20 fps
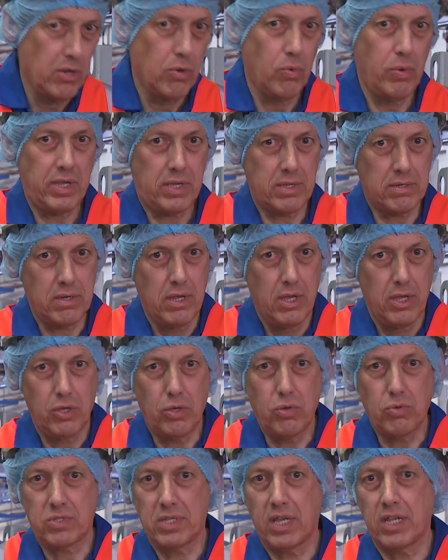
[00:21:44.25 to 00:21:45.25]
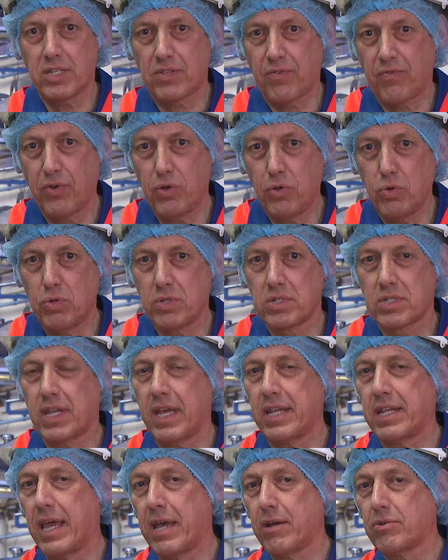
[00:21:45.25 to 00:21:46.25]
we can use that as food and
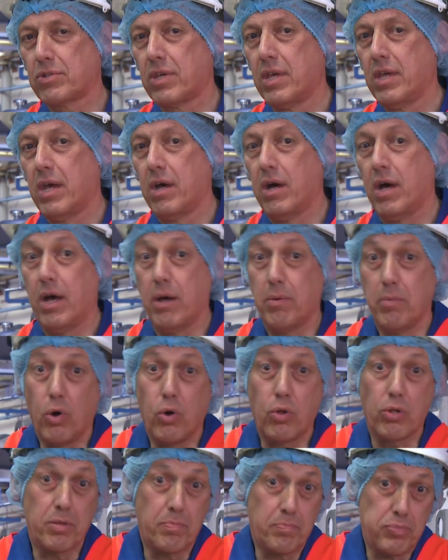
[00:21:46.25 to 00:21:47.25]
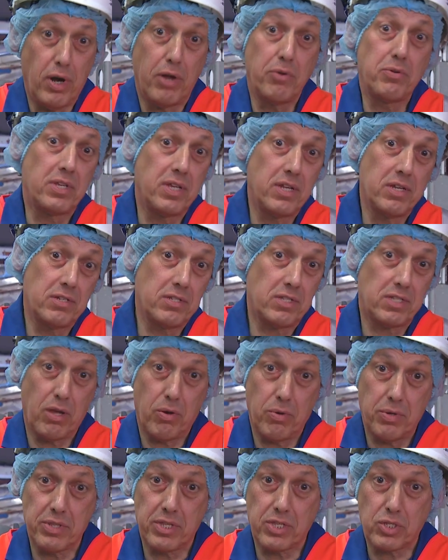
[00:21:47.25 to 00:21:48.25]
get out um, all the protein and
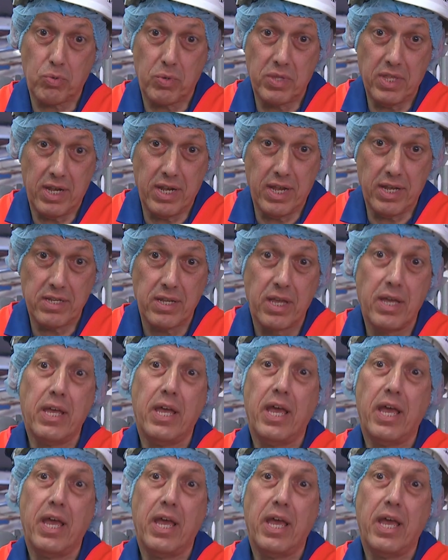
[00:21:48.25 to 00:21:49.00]
so on that's within it.